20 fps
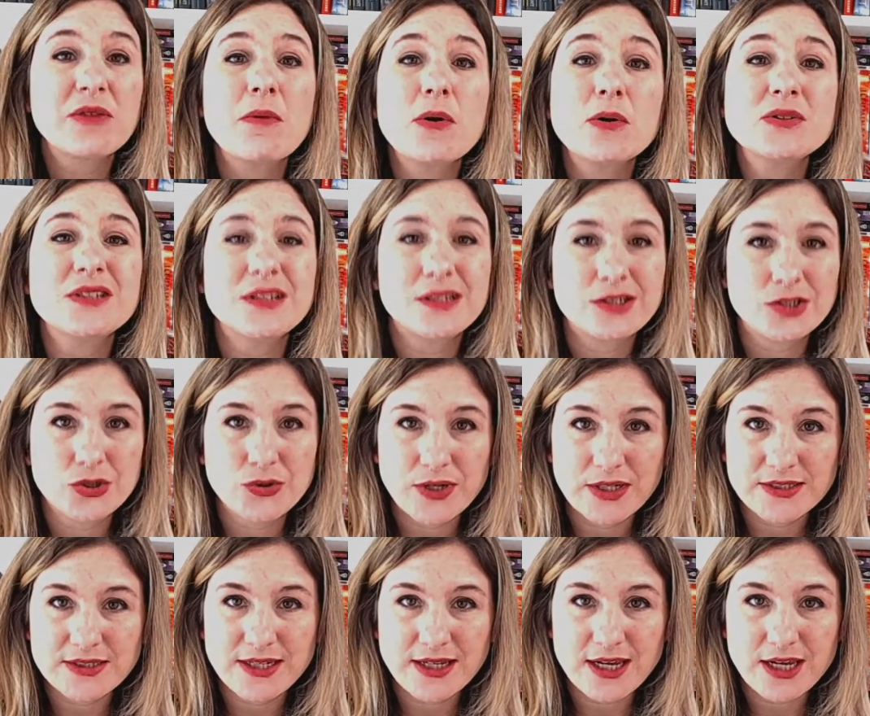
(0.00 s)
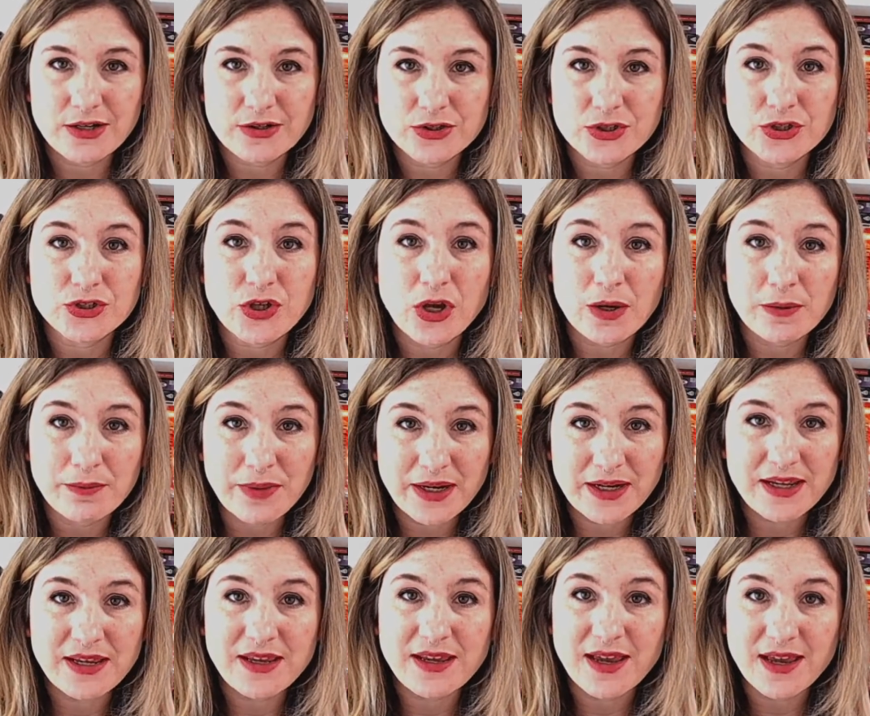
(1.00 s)
But the most interesting characters are
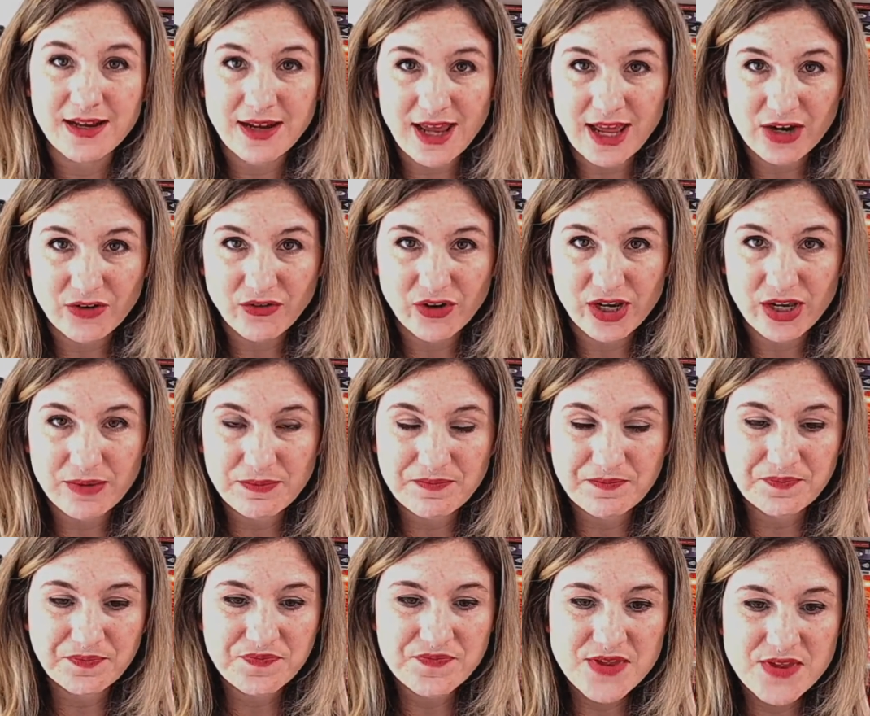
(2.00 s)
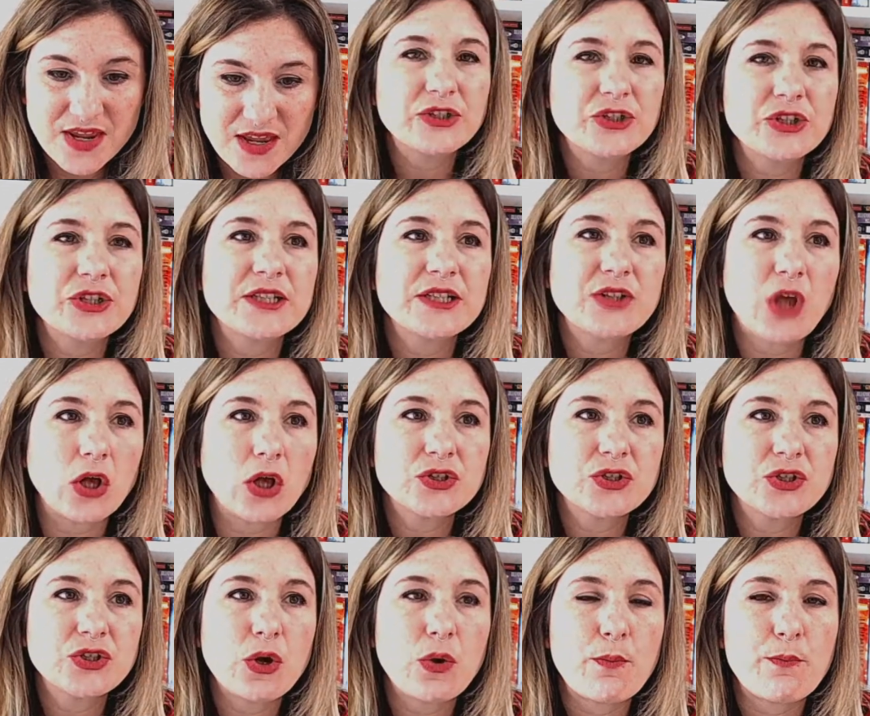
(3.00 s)
Bunny and Henry. And Richard is
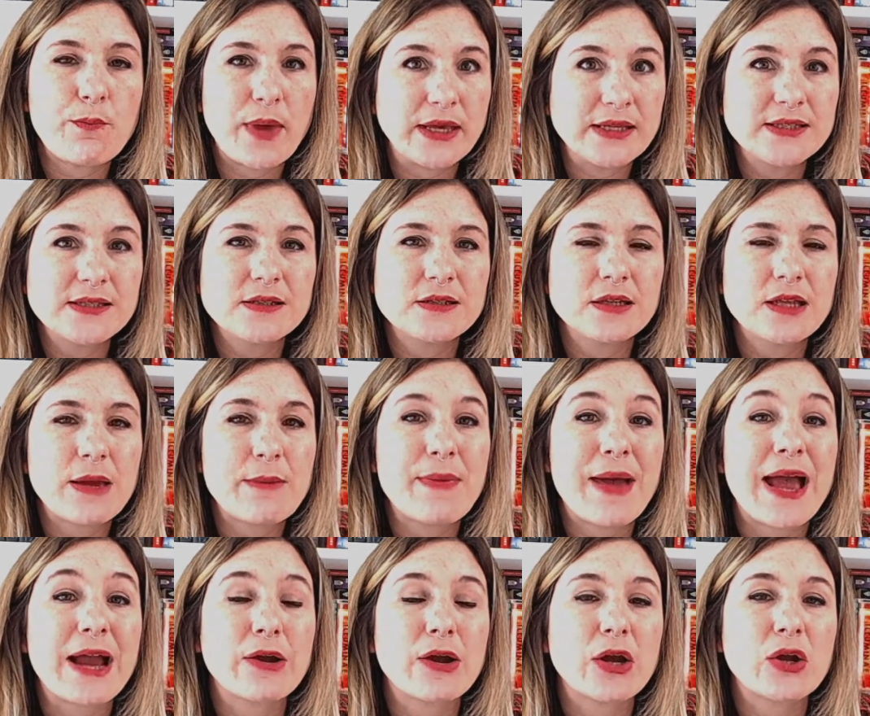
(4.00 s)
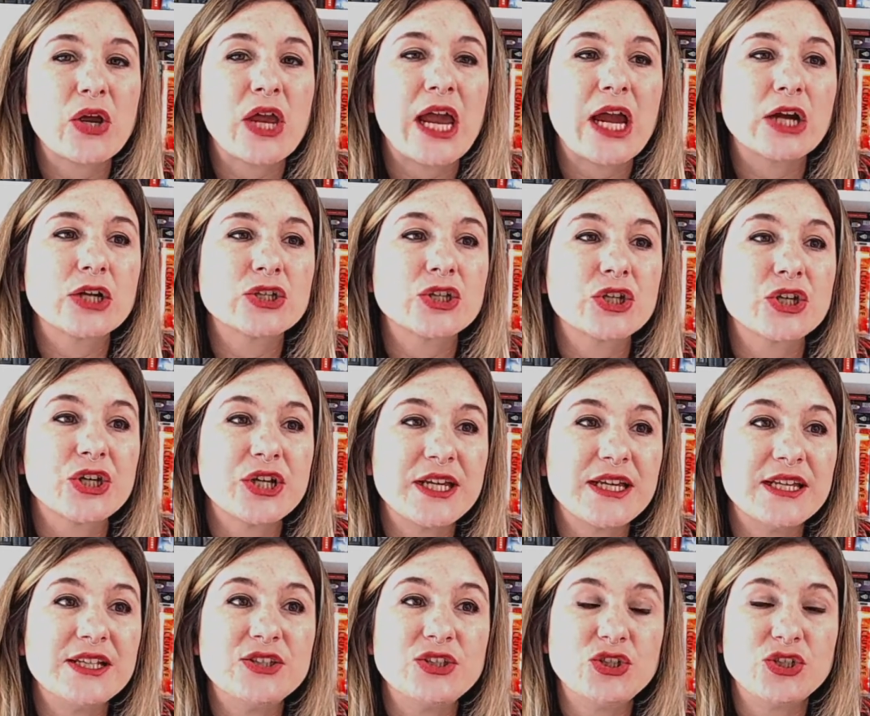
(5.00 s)
also basically a background
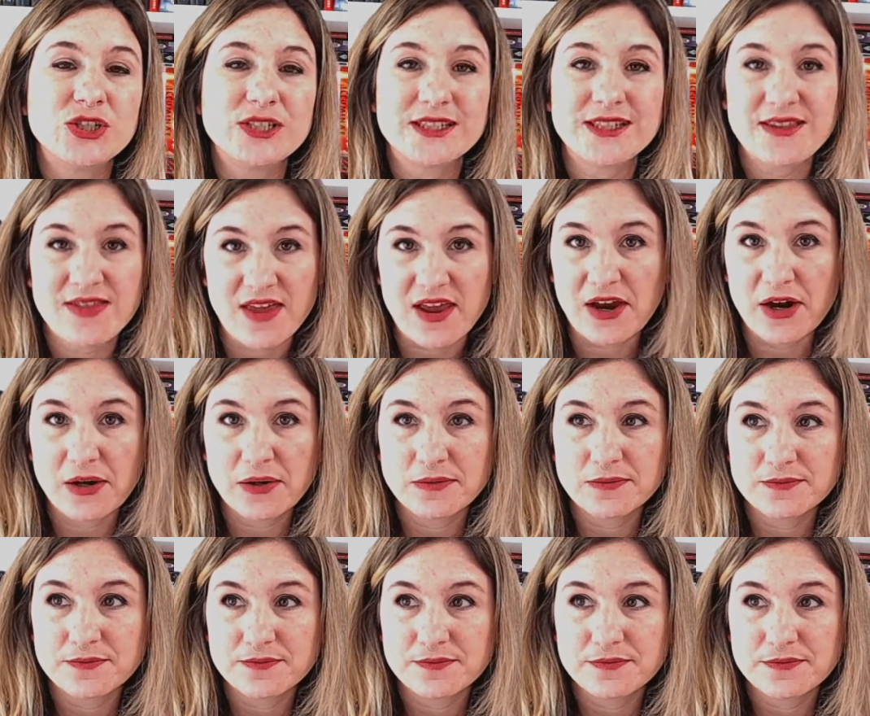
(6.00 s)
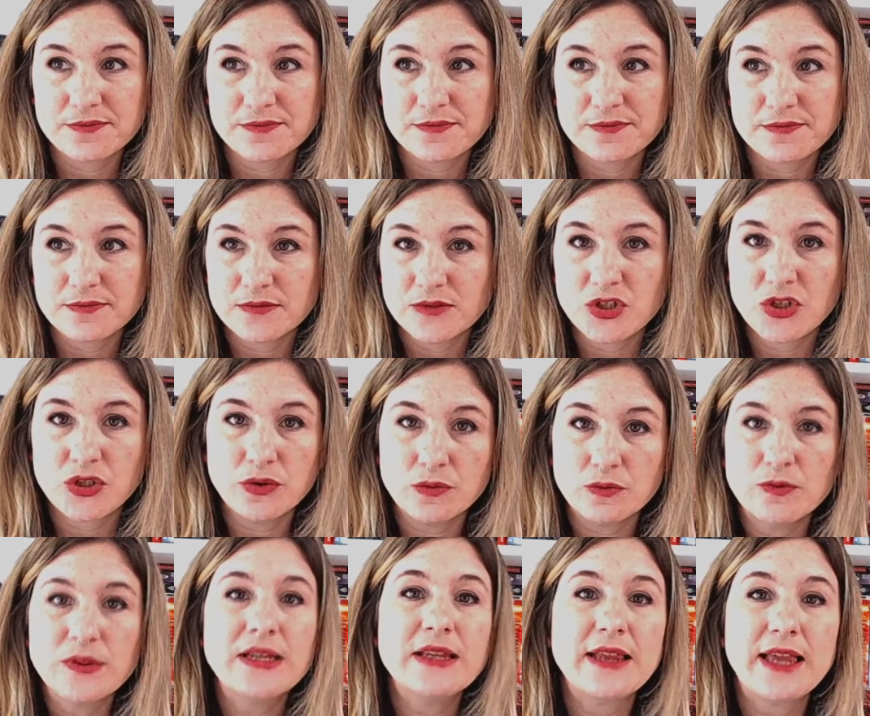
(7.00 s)
character. He's just there
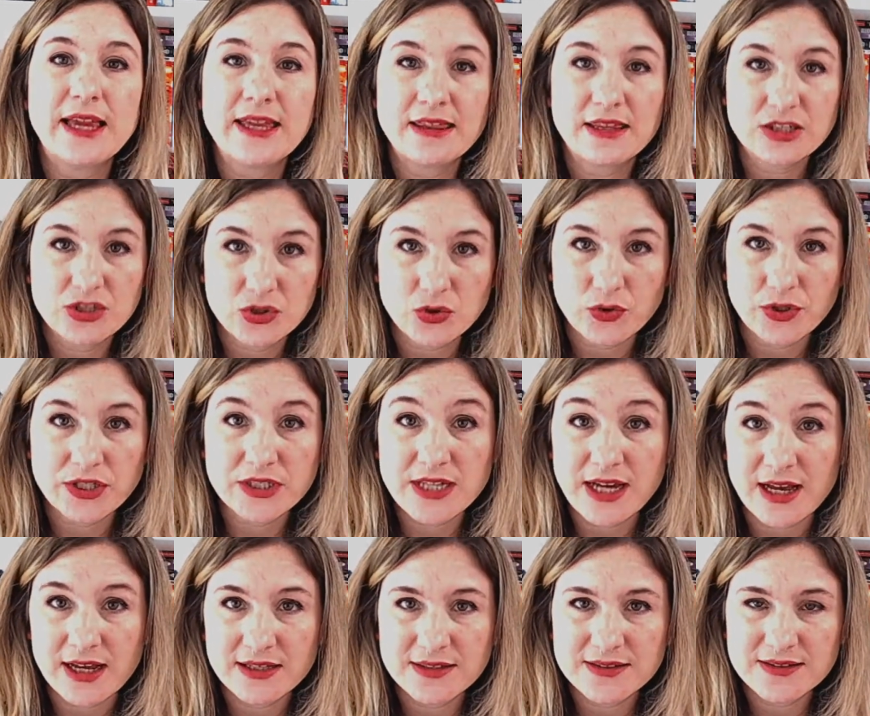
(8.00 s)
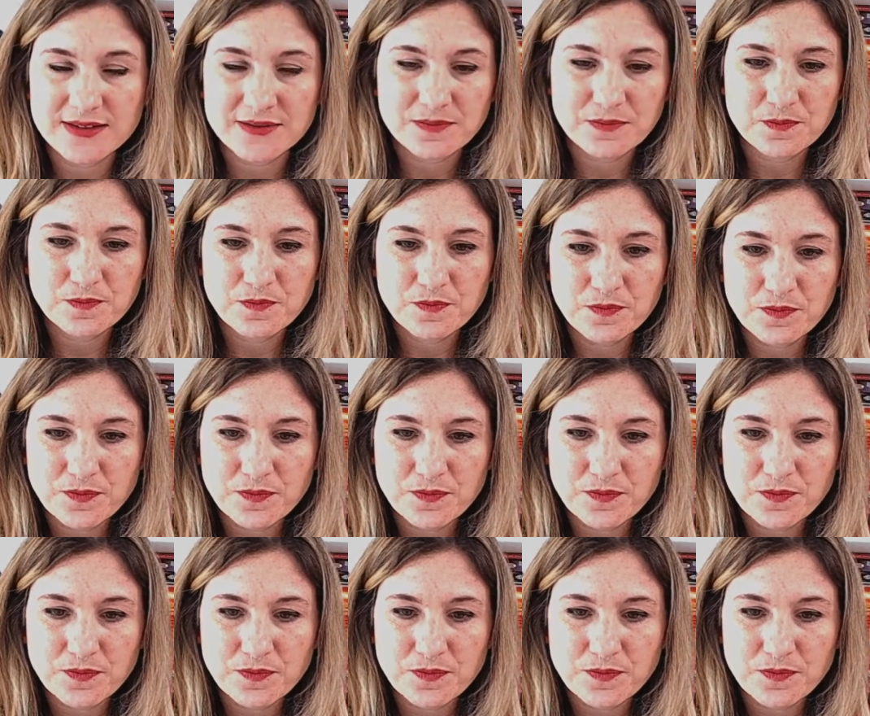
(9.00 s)
to relay the story to us.